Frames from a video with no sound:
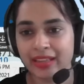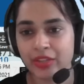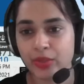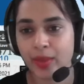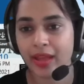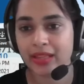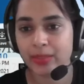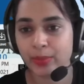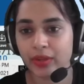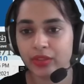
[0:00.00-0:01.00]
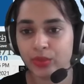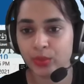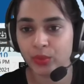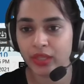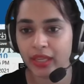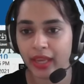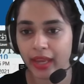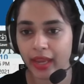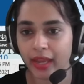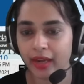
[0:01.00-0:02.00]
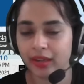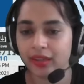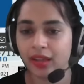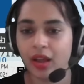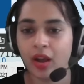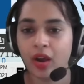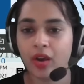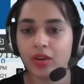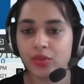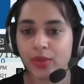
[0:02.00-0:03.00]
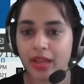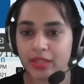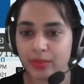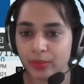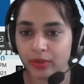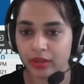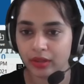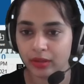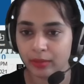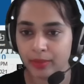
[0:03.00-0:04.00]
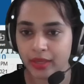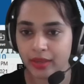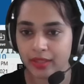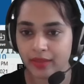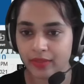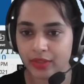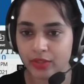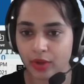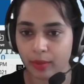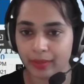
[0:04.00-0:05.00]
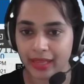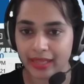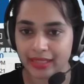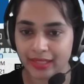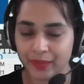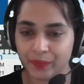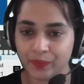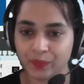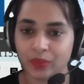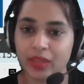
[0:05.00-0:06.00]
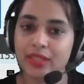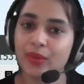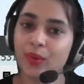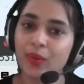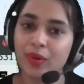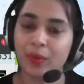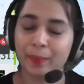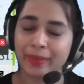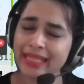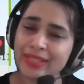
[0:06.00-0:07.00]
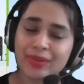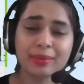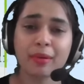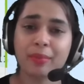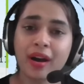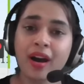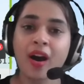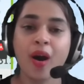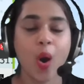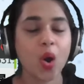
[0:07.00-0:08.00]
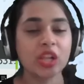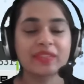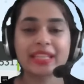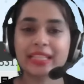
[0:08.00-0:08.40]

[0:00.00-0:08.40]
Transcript: transfer through the air or transfer because of the droplets. So please remember always